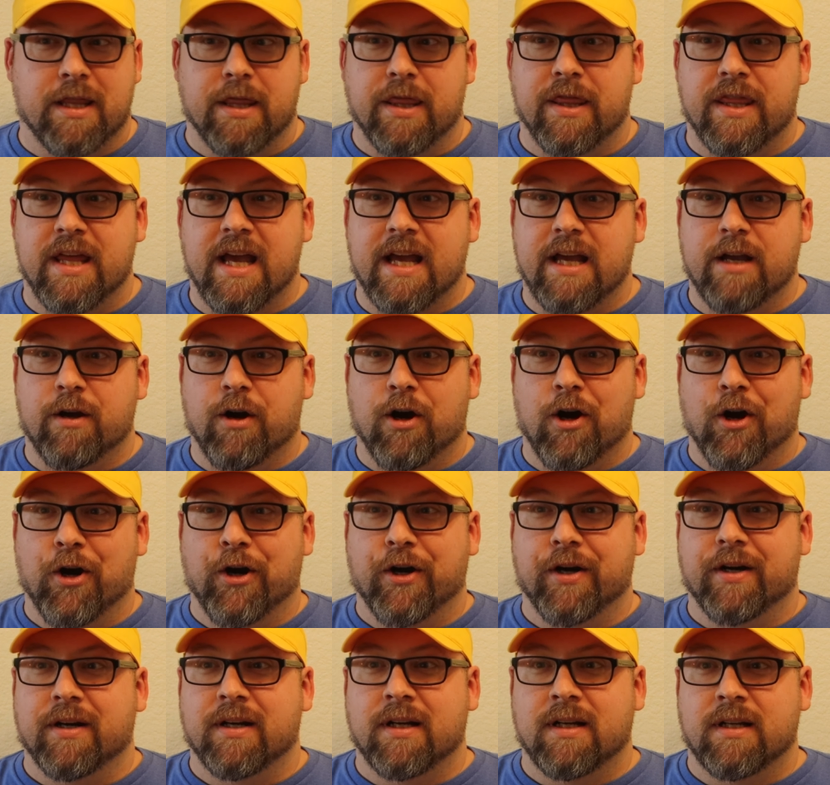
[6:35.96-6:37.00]
They
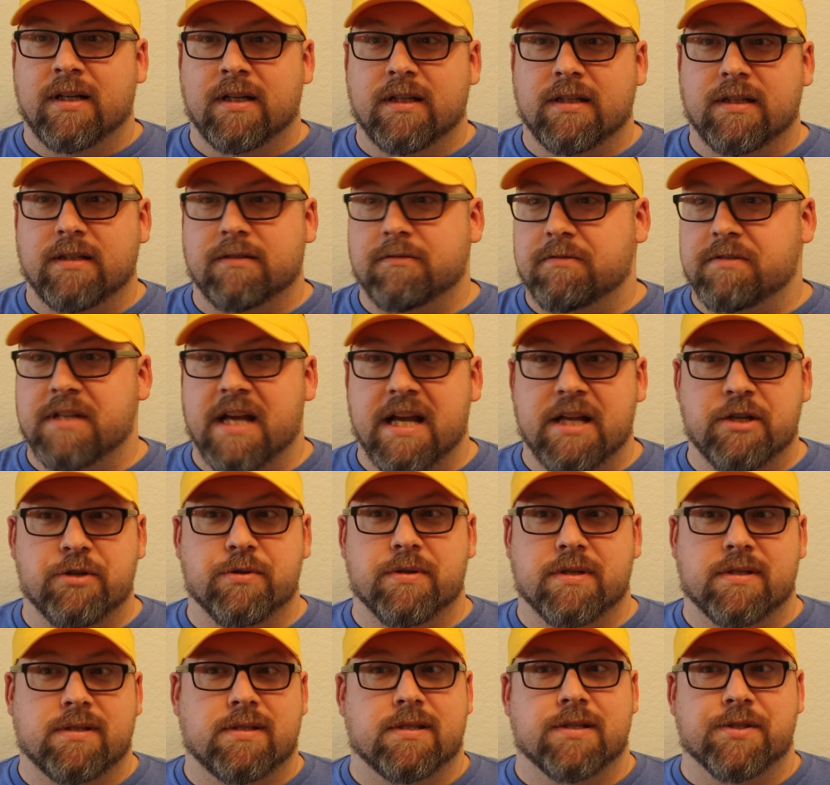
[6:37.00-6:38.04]
are
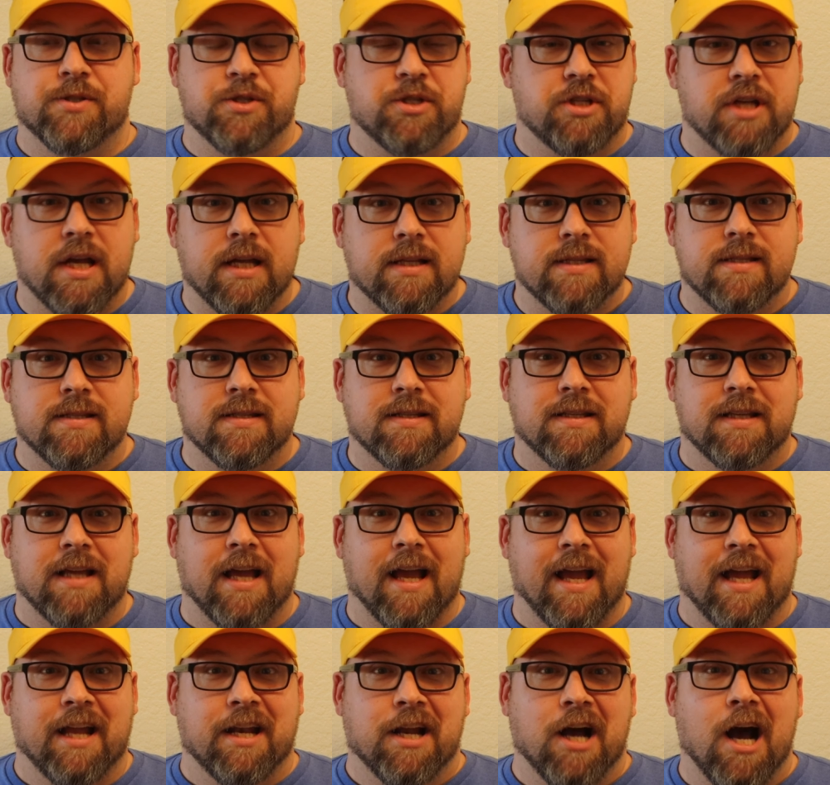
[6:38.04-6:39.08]
dangerous as shit
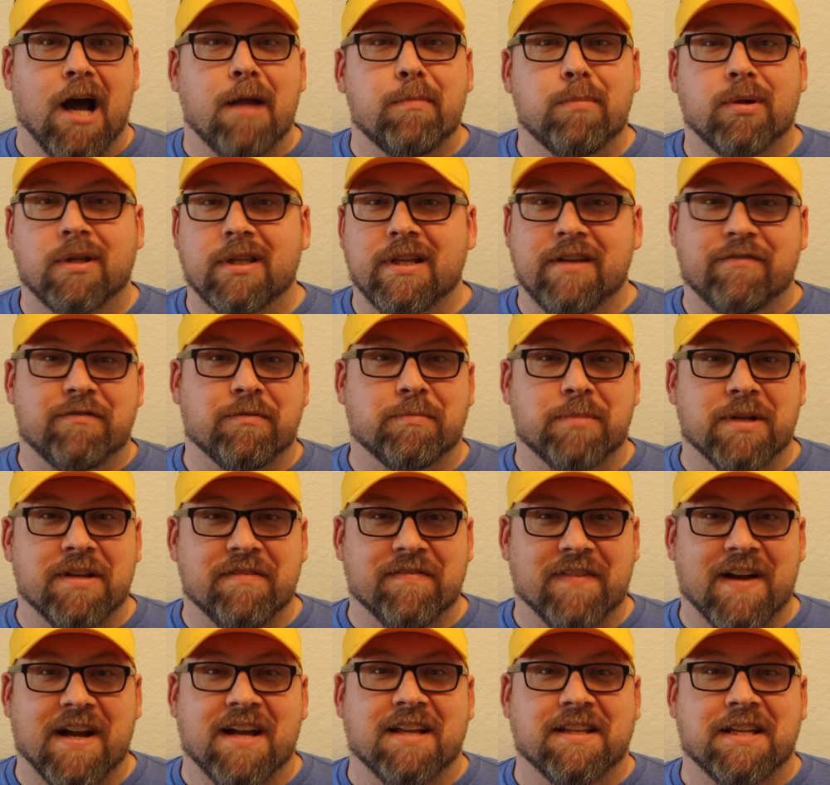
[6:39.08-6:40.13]
and unbelievably
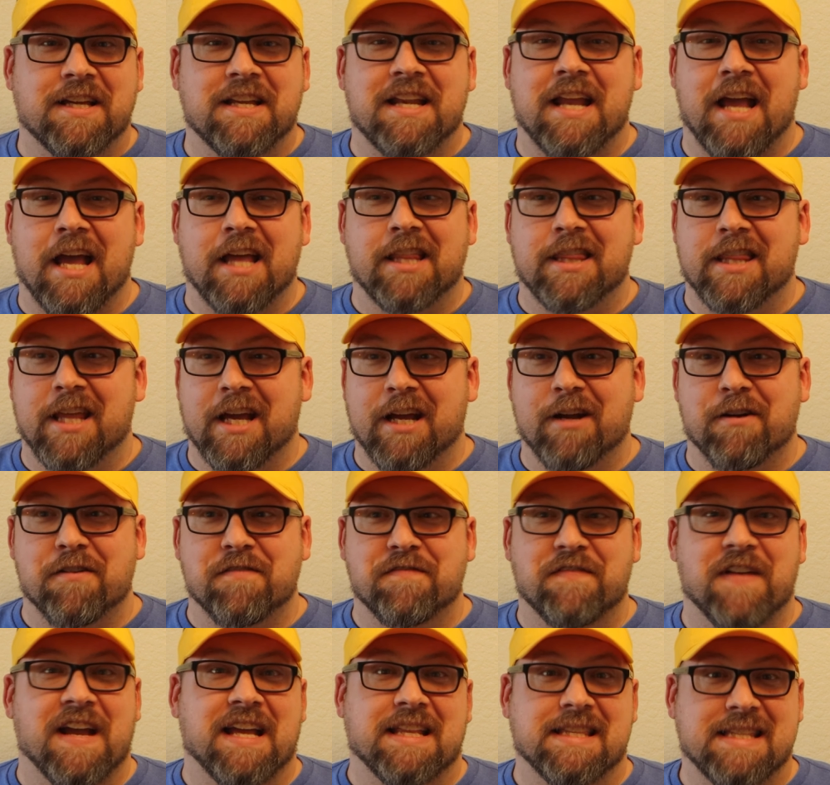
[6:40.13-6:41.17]
violent, and they are
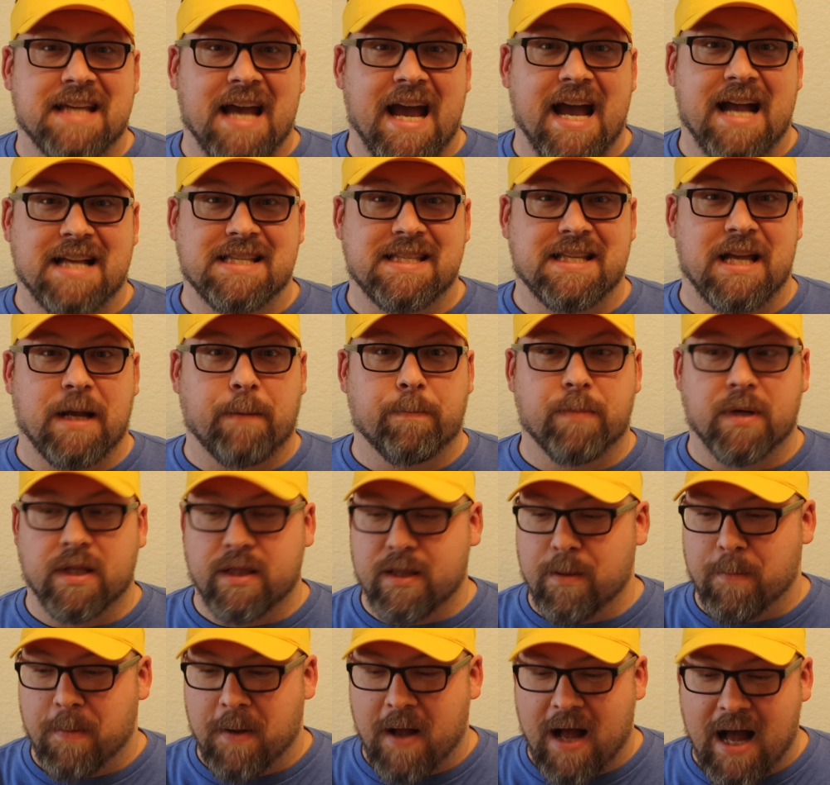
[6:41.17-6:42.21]
fantastic.
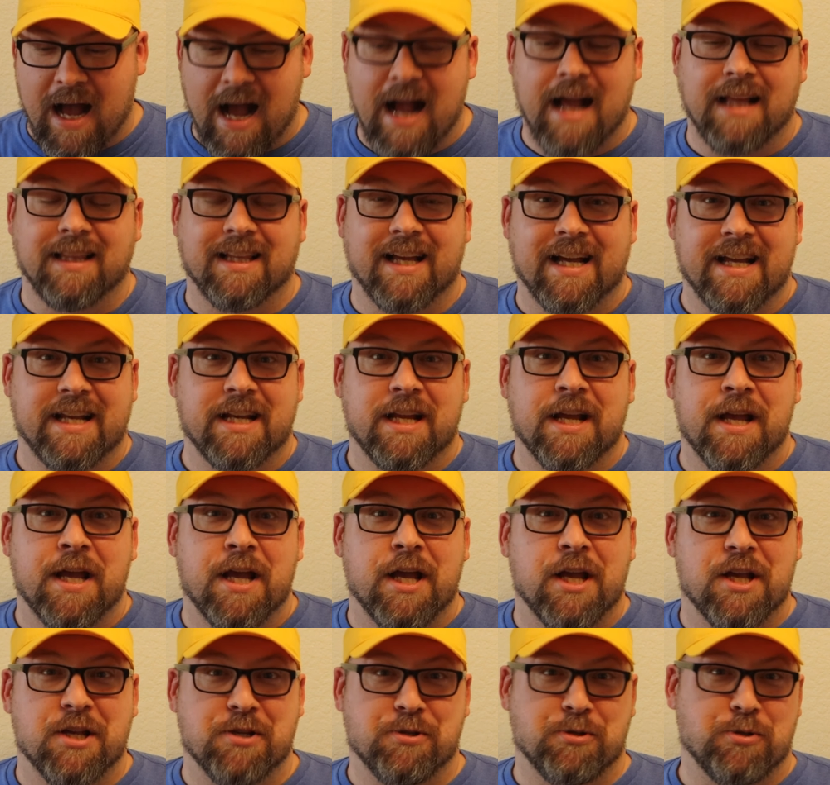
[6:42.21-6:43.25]
But the highlight
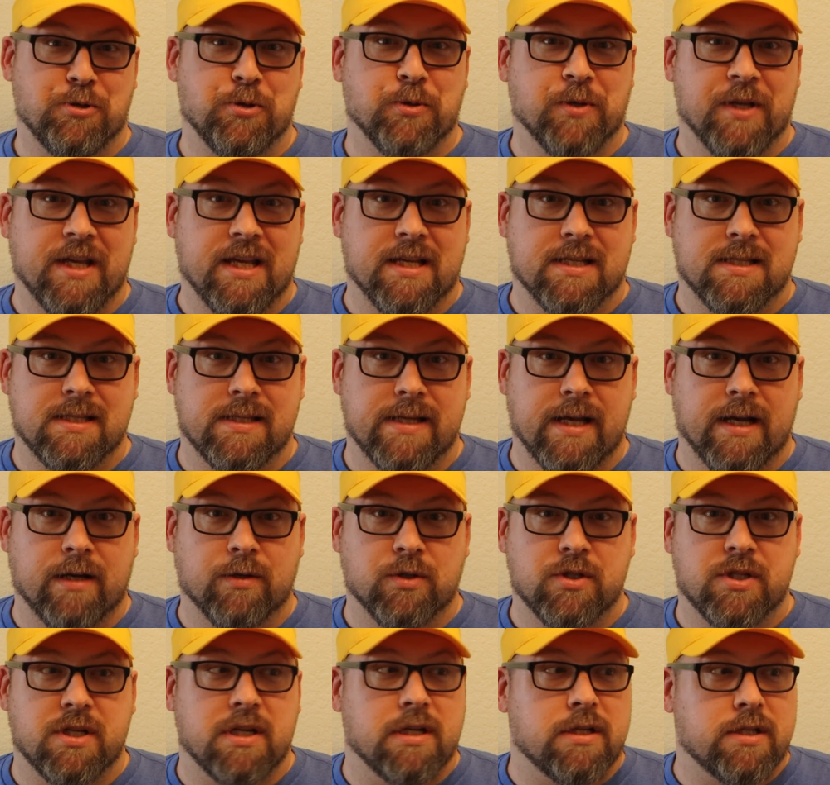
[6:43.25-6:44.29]
is Julie
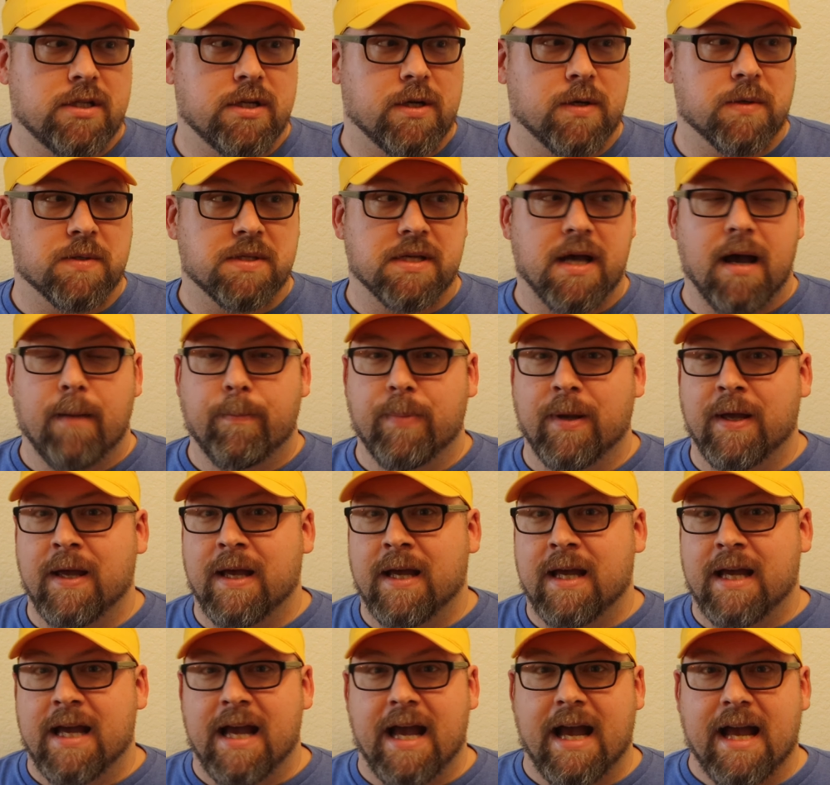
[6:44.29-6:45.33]
Estelle. She shows up
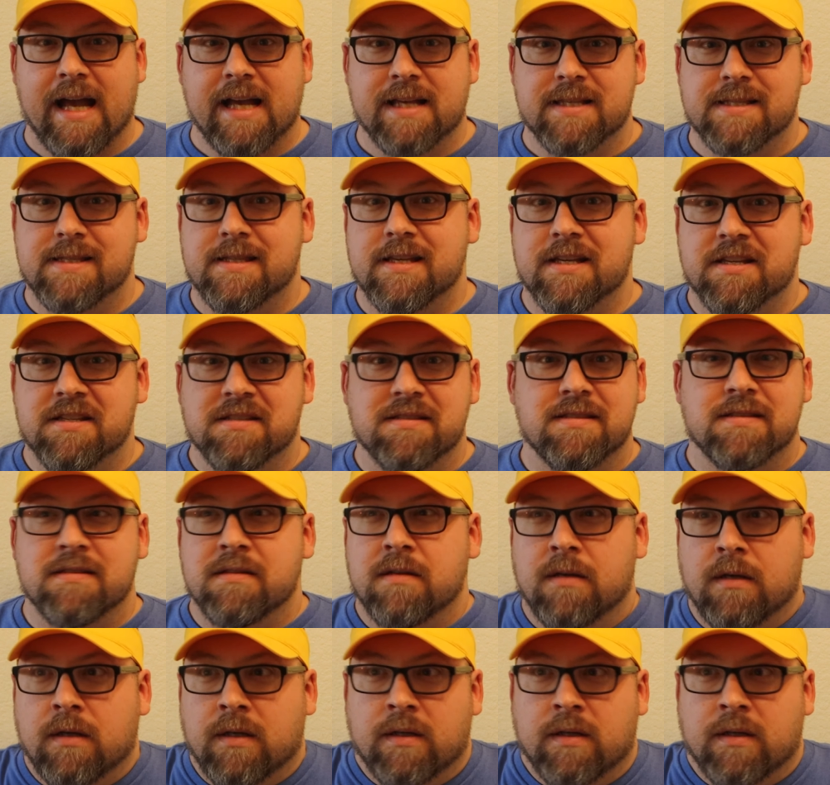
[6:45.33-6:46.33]
as this